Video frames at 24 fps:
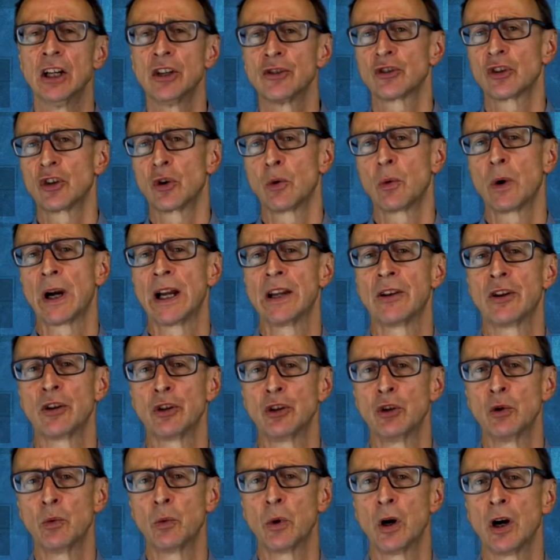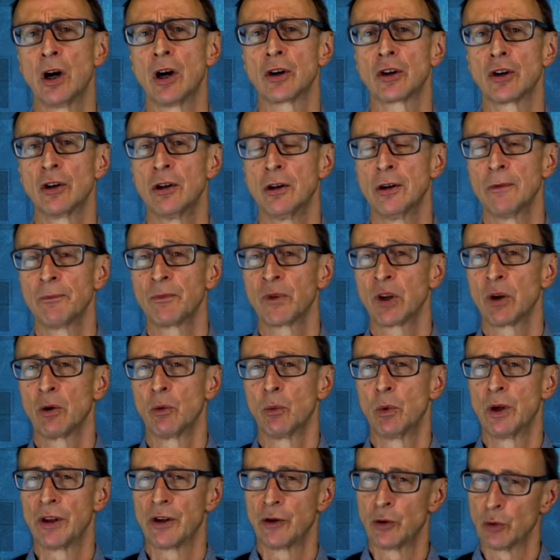to the way that you work
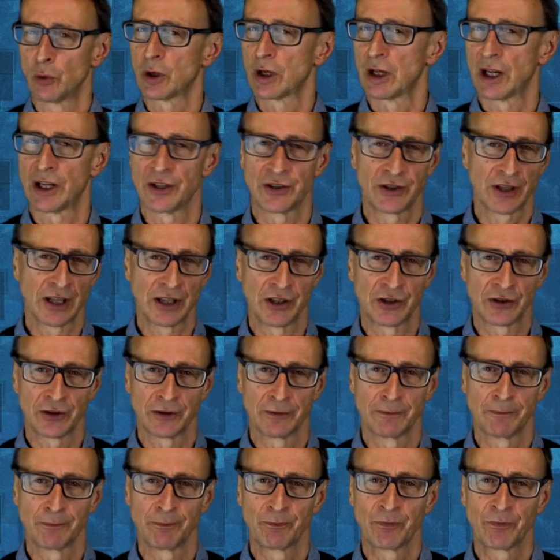with an organization.